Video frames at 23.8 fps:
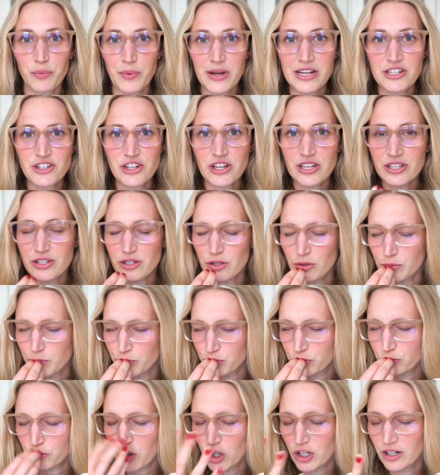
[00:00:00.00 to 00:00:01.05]
ridges,
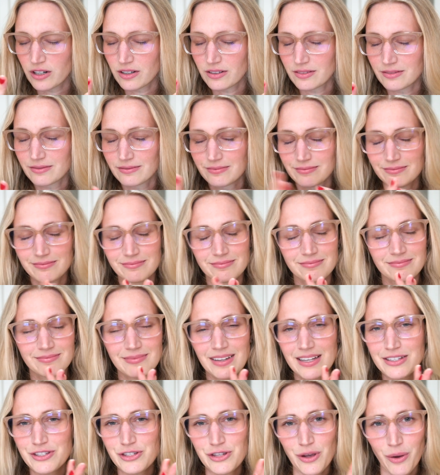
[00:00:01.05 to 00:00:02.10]

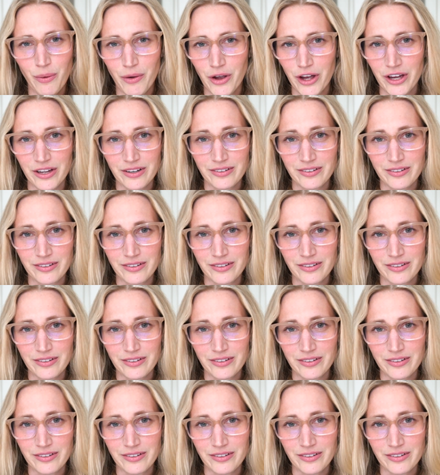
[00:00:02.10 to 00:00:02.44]
it's so good.